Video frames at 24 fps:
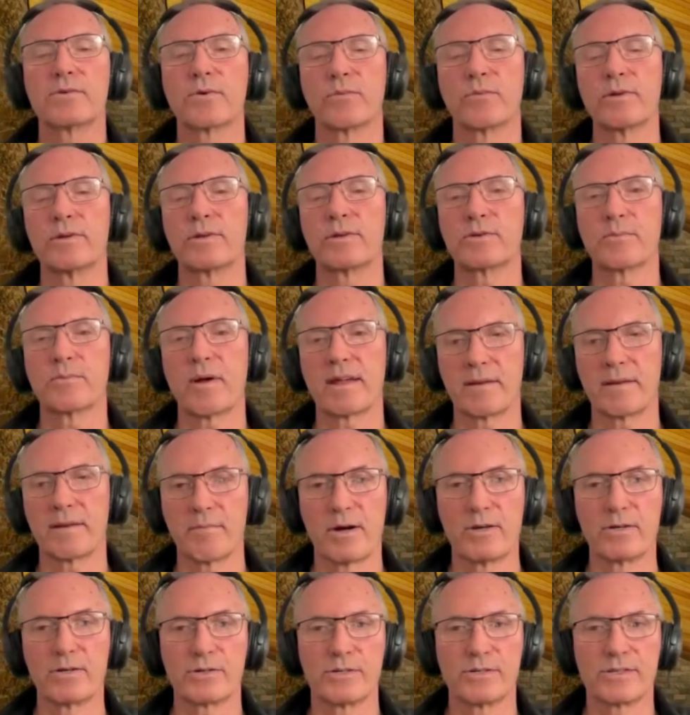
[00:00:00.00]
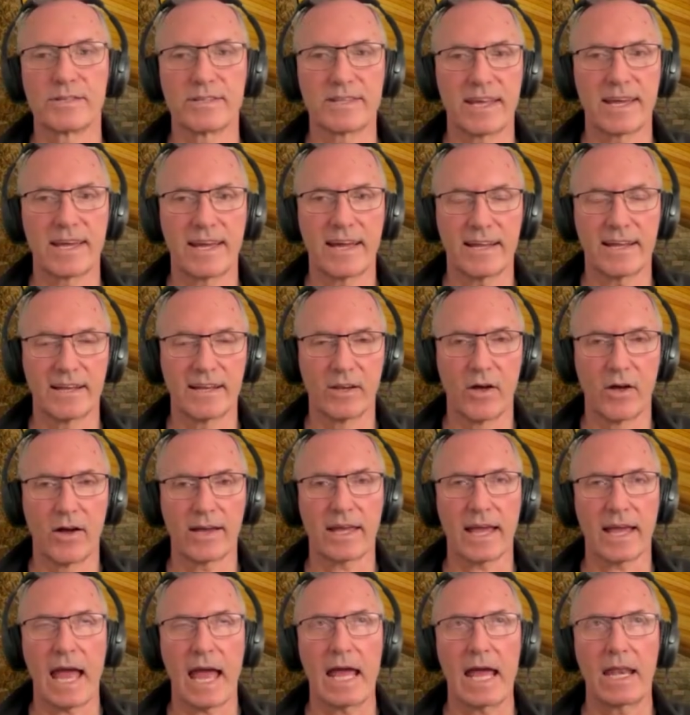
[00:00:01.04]
Just when you talk about emotions there,
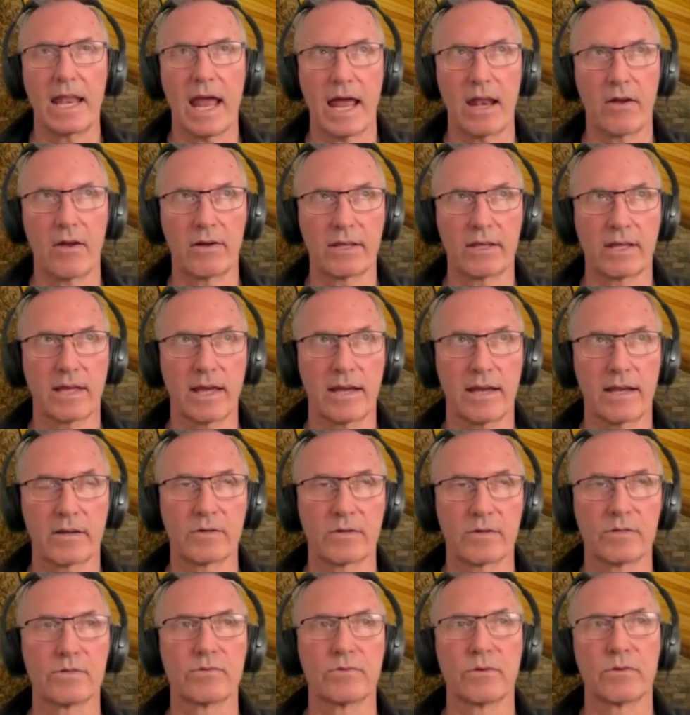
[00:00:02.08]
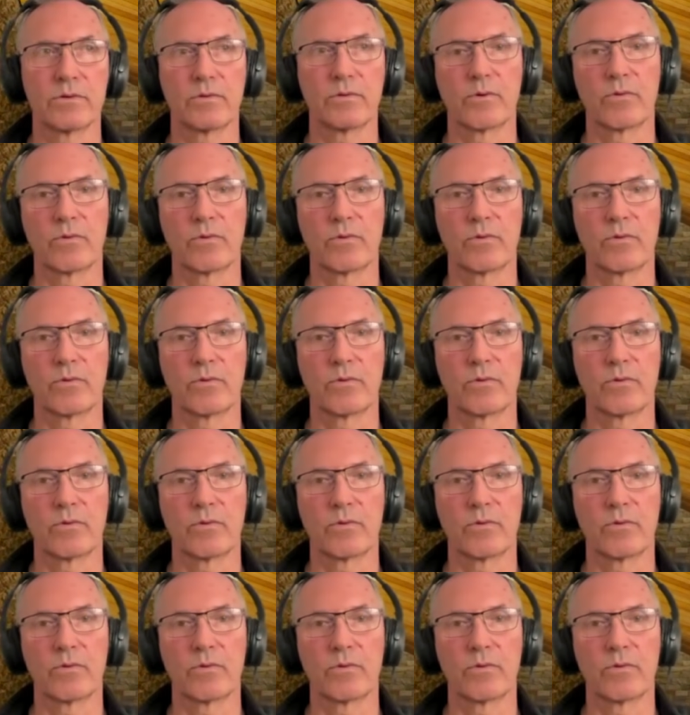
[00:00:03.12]
like, and I get it because